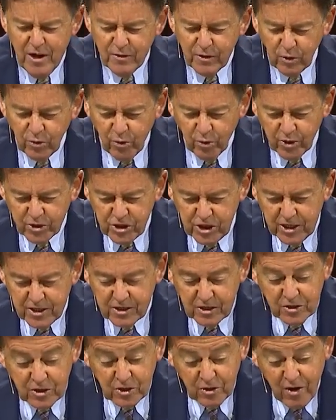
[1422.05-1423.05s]
the Lord
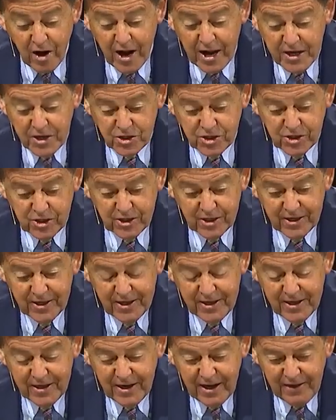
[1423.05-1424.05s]
Jesus Christ
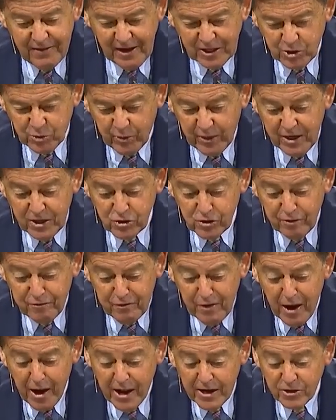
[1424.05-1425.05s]
and that's what he's
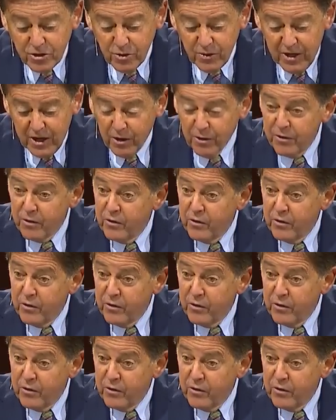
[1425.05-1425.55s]
referring to here.